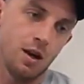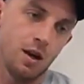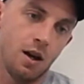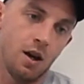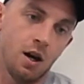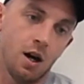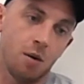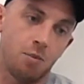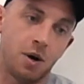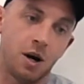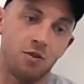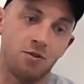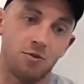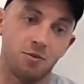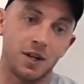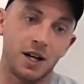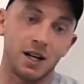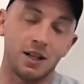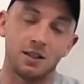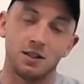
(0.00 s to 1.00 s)
Apart from
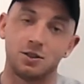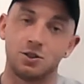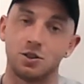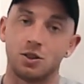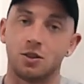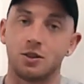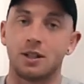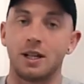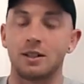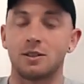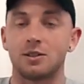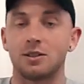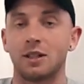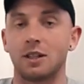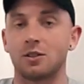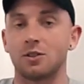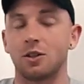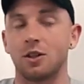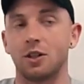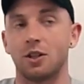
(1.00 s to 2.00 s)
that, you know,
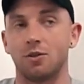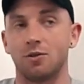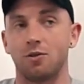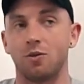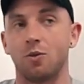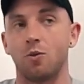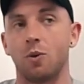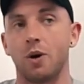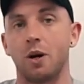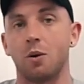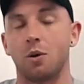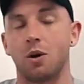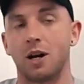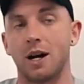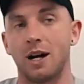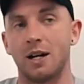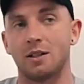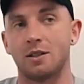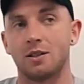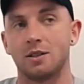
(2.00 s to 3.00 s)
that's kind of where we're
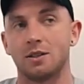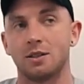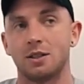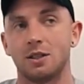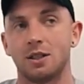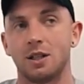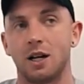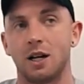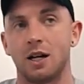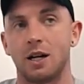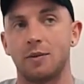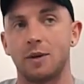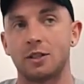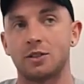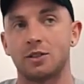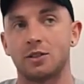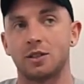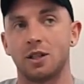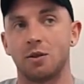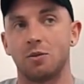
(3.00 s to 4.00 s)
at. As
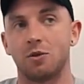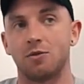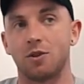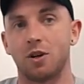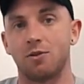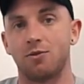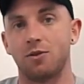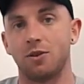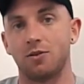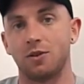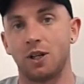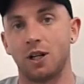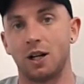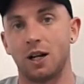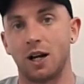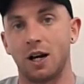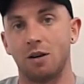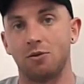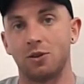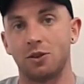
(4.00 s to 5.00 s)
I said, we've got 15 and
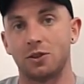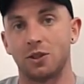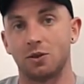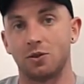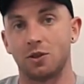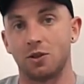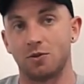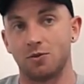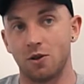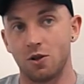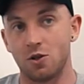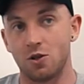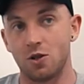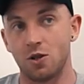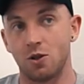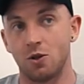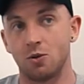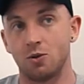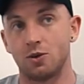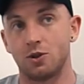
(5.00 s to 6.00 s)
a half weeks out to the first
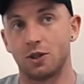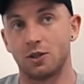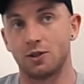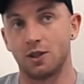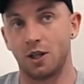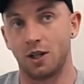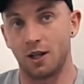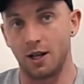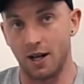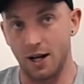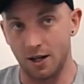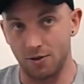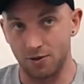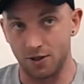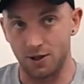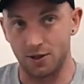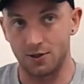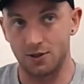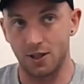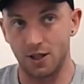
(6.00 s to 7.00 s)
show, 16 and a half to
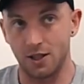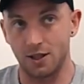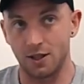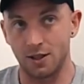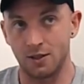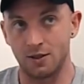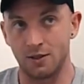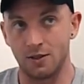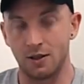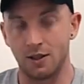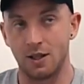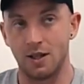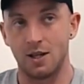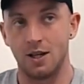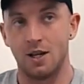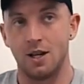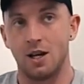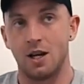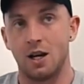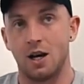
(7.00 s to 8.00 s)
the second,
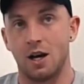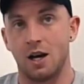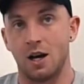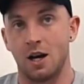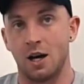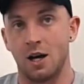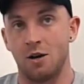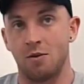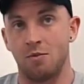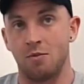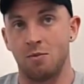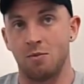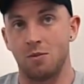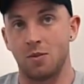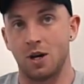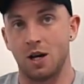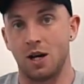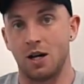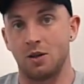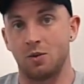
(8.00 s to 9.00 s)

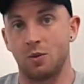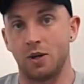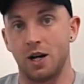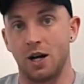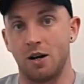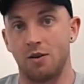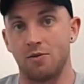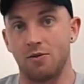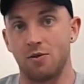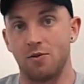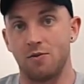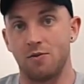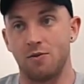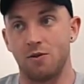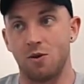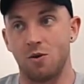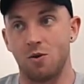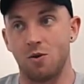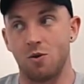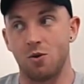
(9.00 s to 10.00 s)
and we have the
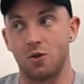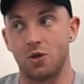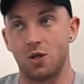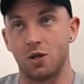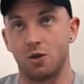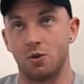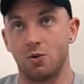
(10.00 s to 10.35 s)
photo shoot